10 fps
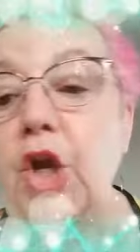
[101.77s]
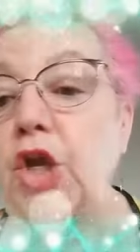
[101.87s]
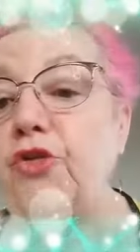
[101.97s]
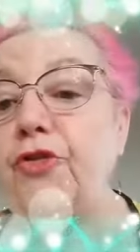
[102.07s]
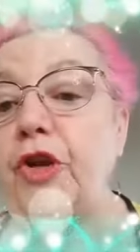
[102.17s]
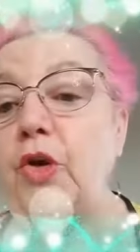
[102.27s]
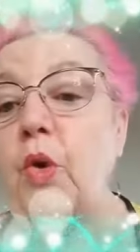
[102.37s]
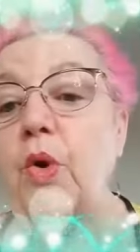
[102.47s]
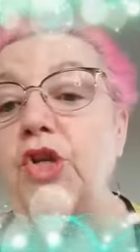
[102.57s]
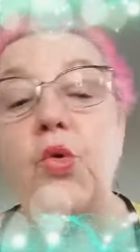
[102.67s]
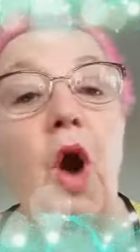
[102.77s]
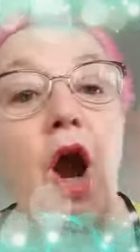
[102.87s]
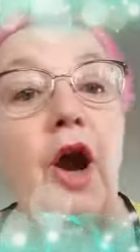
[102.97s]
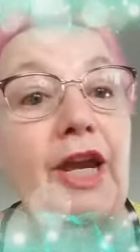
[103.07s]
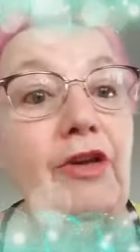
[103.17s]
to figure out what you
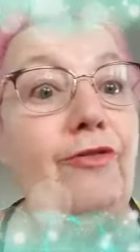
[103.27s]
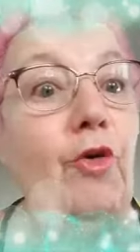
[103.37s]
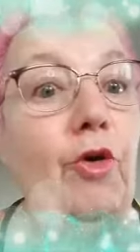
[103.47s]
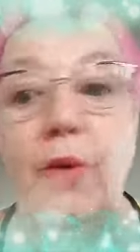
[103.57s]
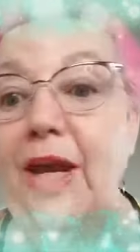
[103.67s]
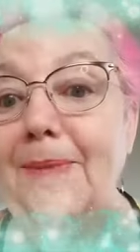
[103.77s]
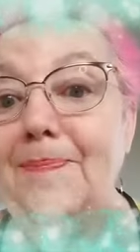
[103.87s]
are here for, right?